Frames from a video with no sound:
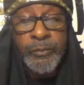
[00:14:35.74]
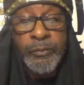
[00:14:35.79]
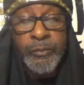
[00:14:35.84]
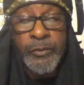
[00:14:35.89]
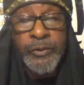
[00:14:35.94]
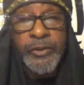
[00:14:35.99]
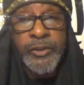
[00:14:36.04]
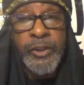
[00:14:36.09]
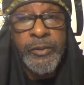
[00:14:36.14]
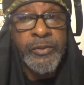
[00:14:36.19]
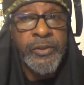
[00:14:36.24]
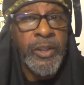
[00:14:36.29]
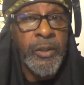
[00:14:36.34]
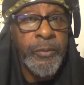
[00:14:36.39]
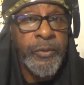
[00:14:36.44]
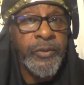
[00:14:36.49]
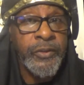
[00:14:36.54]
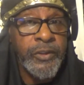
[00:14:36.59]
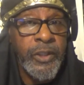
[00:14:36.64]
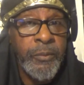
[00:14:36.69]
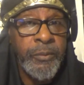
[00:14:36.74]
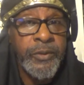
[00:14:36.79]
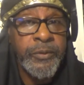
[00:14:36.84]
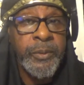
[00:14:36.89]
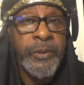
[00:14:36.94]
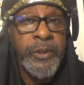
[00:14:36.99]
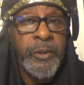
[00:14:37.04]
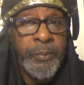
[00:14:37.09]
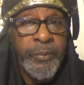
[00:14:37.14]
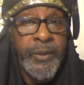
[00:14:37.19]
When deep slumbering up
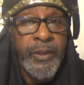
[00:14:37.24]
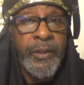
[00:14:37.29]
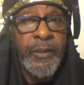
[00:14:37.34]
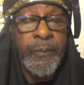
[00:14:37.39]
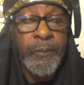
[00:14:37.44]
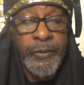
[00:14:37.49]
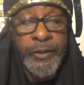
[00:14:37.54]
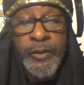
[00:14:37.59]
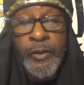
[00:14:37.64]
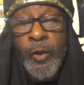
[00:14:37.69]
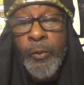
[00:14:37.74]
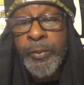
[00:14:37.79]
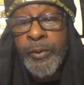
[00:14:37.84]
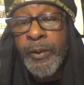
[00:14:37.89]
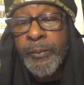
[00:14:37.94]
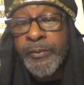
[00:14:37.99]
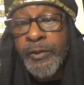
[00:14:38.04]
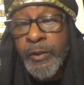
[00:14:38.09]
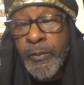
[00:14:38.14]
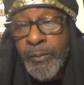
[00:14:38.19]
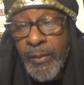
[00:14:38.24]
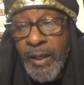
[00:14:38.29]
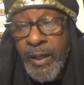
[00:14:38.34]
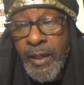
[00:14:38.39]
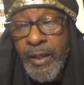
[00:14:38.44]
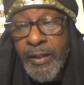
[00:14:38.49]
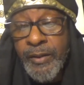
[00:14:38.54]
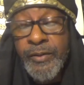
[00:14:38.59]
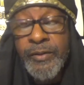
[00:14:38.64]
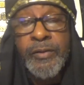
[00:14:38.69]
from the bed, when he opened up their
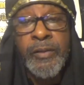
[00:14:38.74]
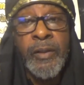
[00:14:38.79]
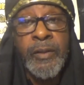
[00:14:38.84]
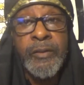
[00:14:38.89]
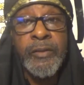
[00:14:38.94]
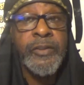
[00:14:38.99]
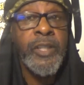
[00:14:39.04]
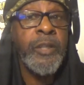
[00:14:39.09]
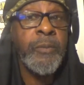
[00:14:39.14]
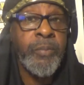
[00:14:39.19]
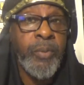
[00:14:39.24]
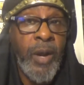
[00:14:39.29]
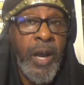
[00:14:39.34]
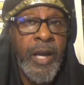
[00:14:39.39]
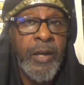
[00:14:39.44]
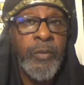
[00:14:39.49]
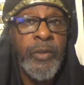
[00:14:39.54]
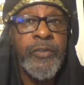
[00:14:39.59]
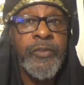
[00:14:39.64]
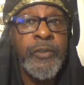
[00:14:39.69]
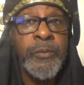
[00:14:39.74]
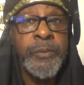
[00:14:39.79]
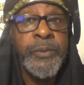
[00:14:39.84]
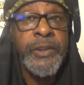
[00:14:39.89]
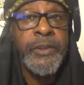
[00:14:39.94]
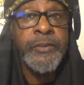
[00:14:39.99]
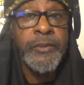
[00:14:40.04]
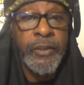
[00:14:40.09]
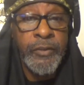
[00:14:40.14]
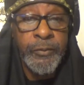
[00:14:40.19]
minds, to take pride away from
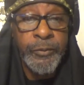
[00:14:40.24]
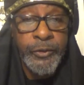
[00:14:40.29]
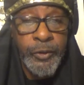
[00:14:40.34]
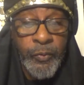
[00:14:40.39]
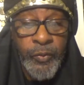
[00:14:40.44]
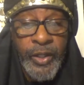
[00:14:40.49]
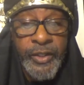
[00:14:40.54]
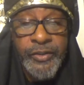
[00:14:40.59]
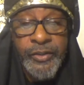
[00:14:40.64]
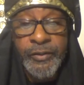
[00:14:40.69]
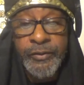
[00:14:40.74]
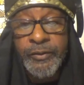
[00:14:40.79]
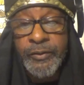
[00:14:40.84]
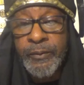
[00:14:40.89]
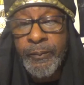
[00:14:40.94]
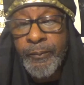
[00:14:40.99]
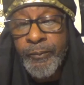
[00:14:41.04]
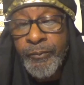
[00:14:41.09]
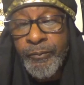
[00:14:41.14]
men, give them directions.